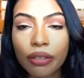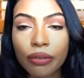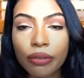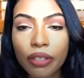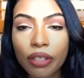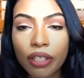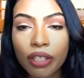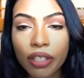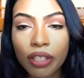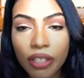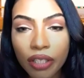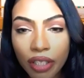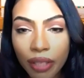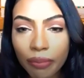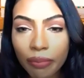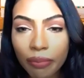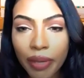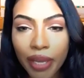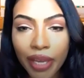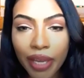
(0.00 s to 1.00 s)
Hook
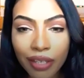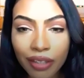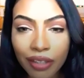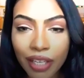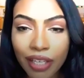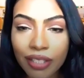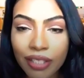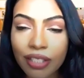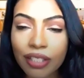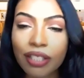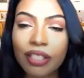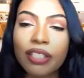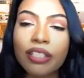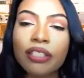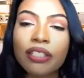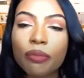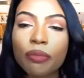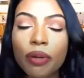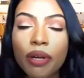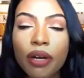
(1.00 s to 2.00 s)
and bait, that's the
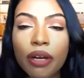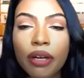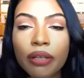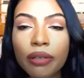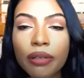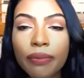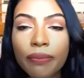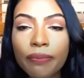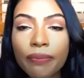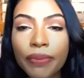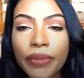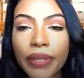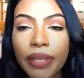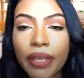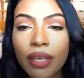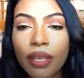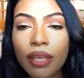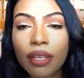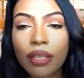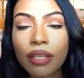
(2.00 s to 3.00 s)
easy part.
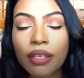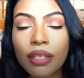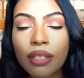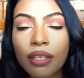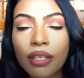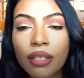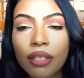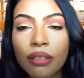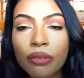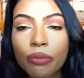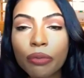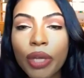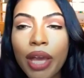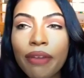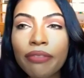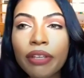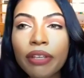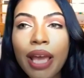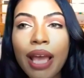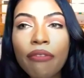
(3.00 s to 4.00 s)
We have
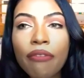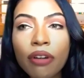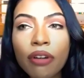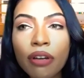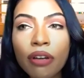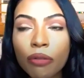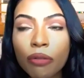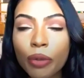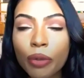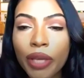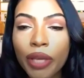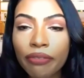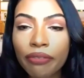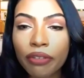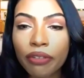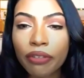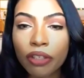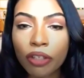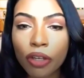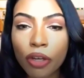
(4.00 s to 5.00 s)
to have we have
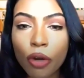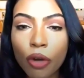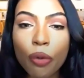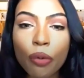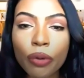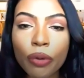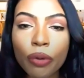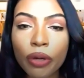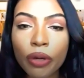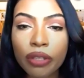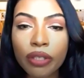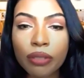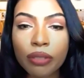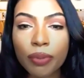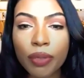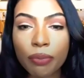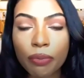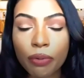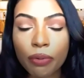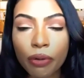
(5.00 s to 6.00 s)
to know where these
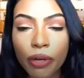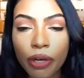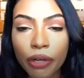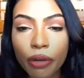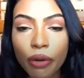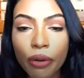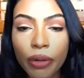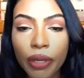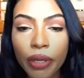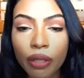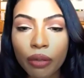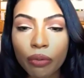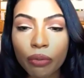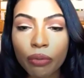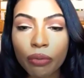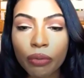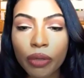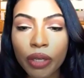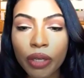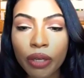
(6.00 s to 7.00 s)
people are going
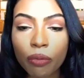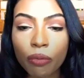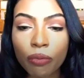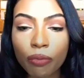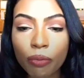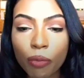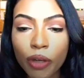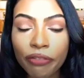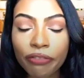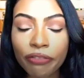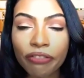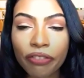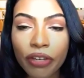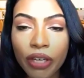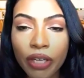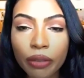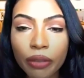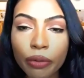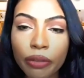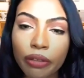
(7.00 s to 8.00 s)
and what
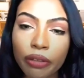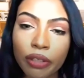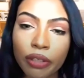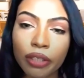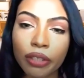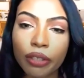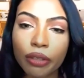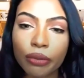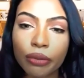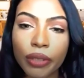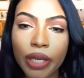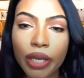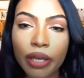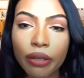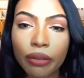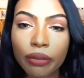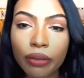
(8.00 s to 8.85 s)
funnel they're going to go down.